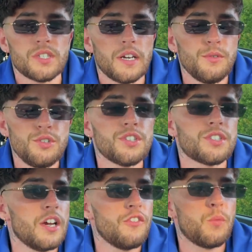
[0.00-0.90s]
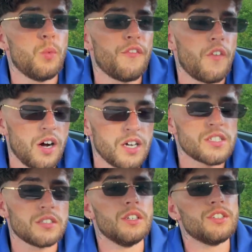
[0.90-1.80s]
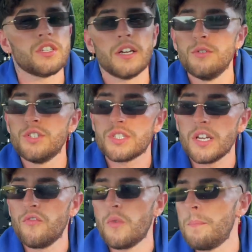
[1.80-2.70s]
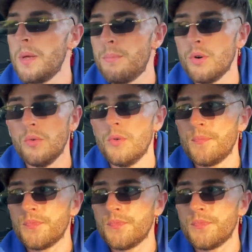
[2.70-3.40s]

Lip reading: surround yourself with hustlers, surround yourself with people